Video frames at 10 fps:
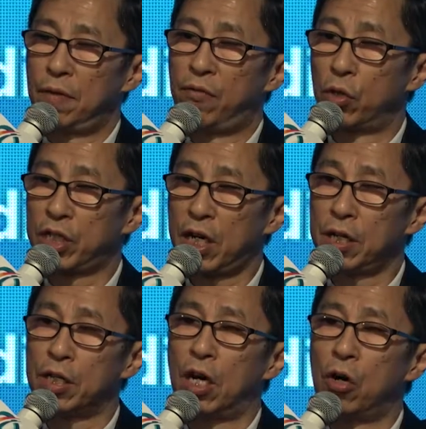for
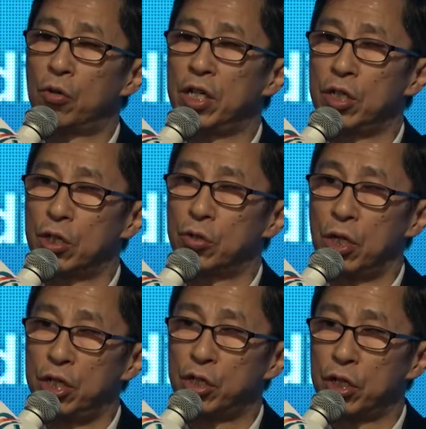China, only the
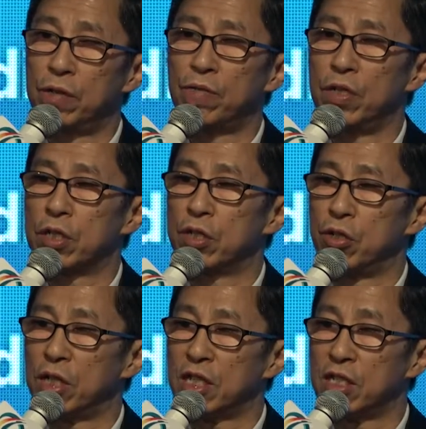relation with the
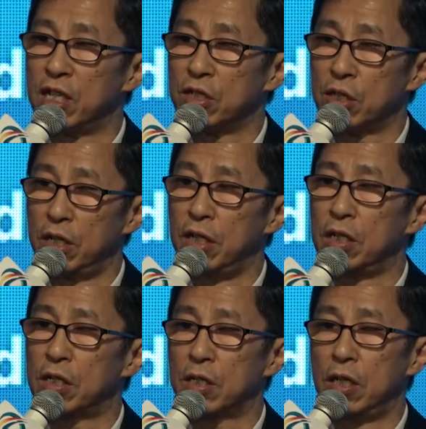United States
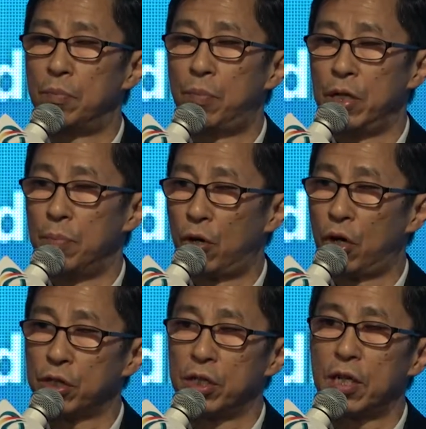is
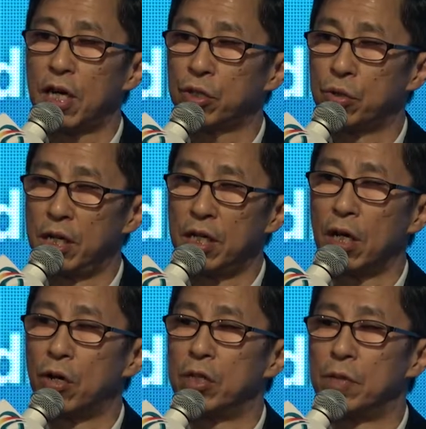important. Actually,
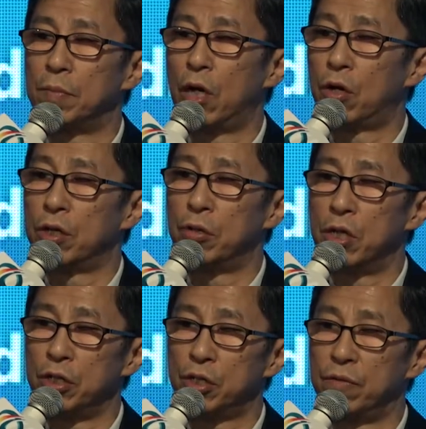our
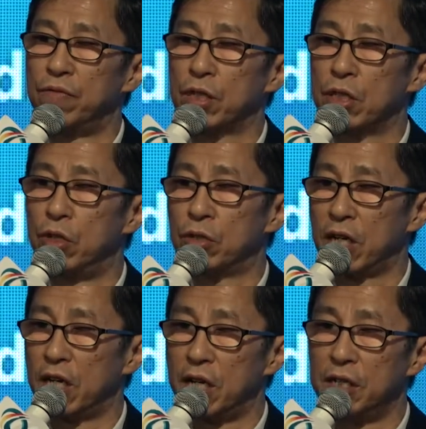relation with New
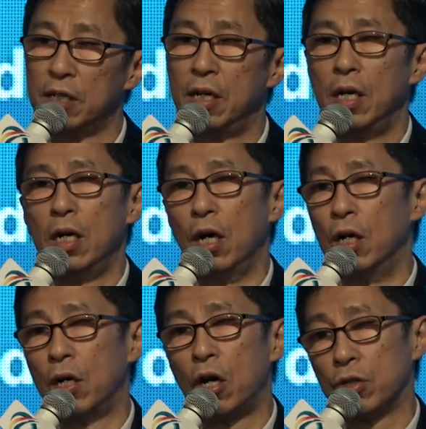Zealand,
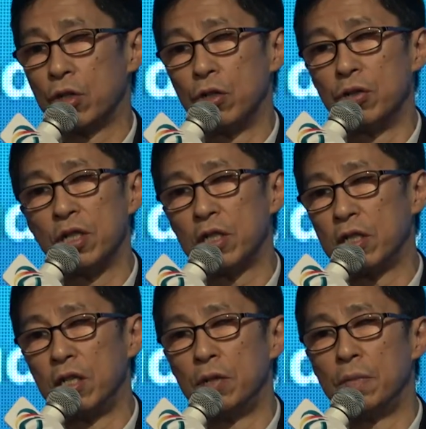although it's
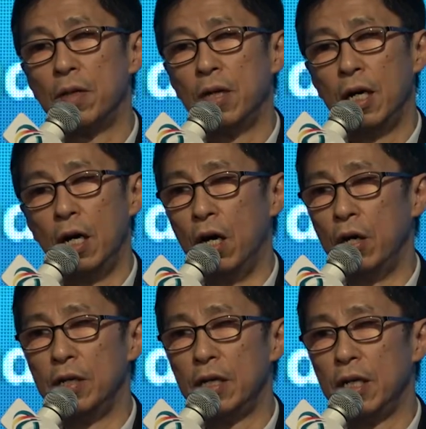
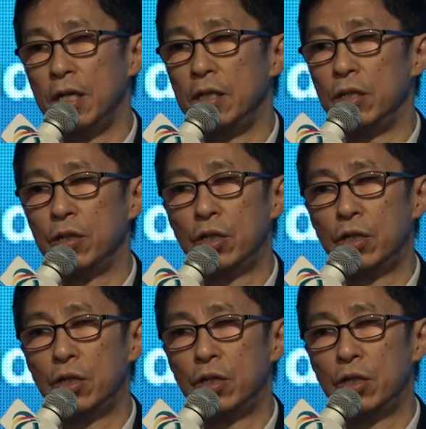in